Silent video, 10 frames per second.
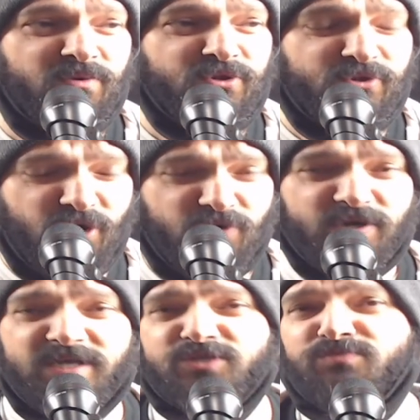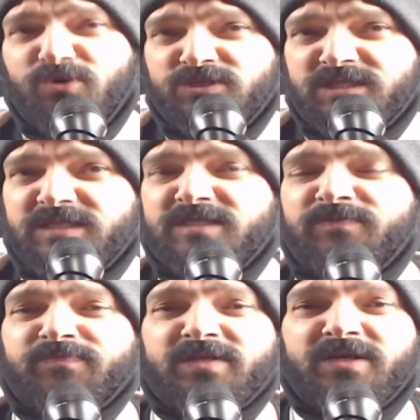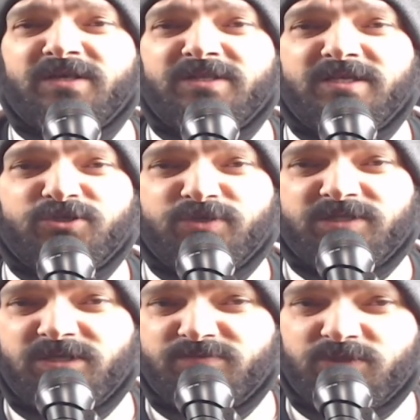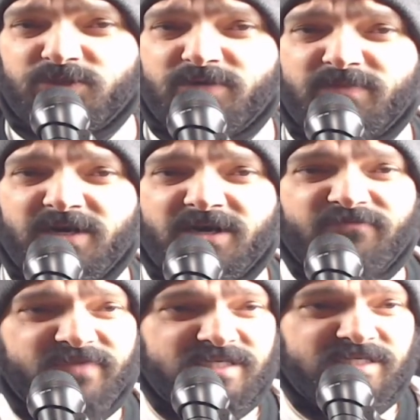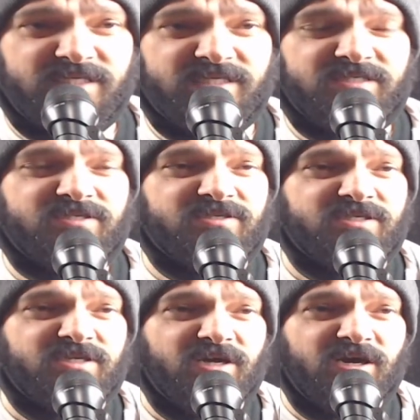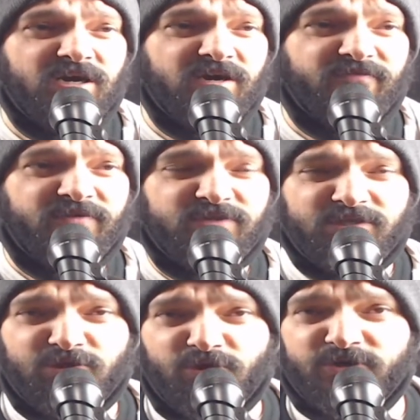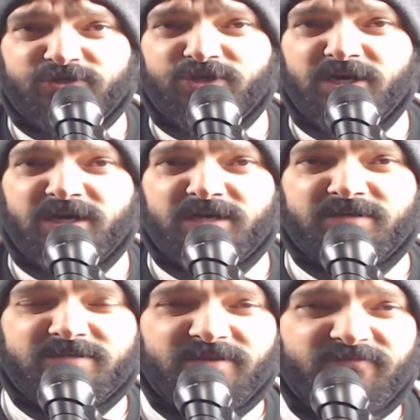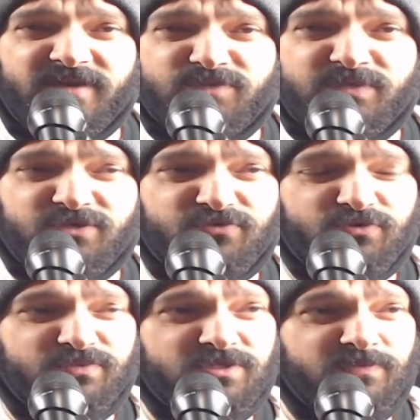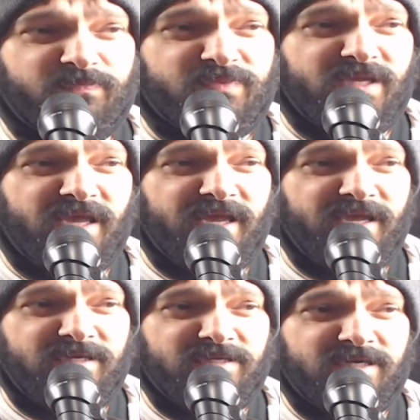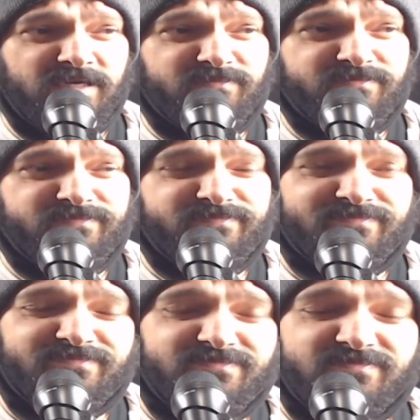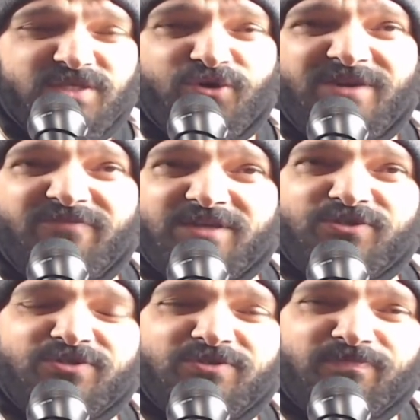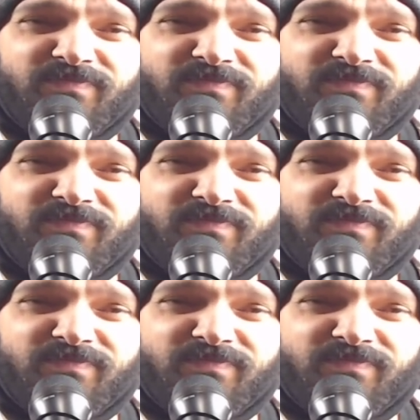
No, it's mostly the interest comes from VCs, fairly large investment groups, and you know, investors.